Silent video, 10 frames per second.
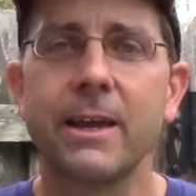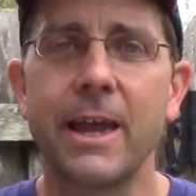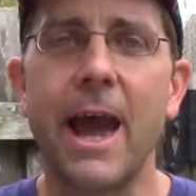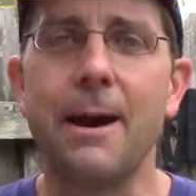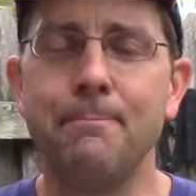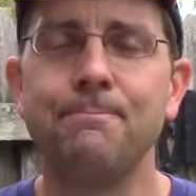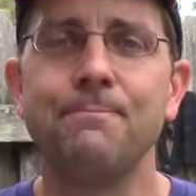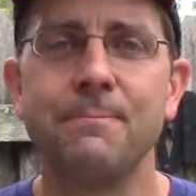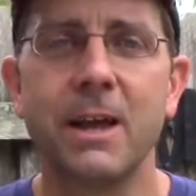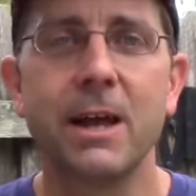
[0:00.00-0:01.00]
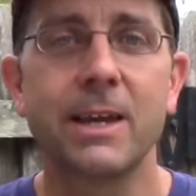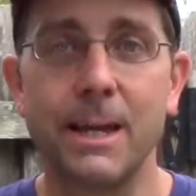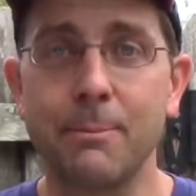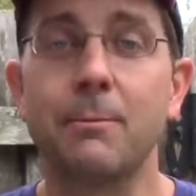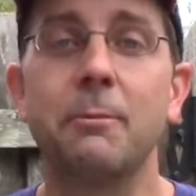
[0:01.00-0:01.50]
Yeah,
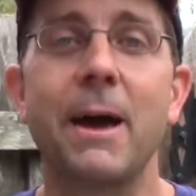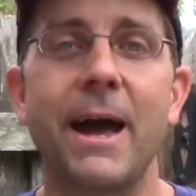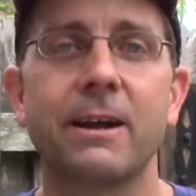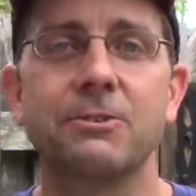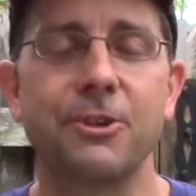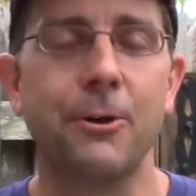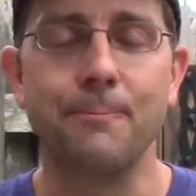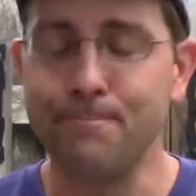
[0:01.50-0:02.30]
keep coming back. So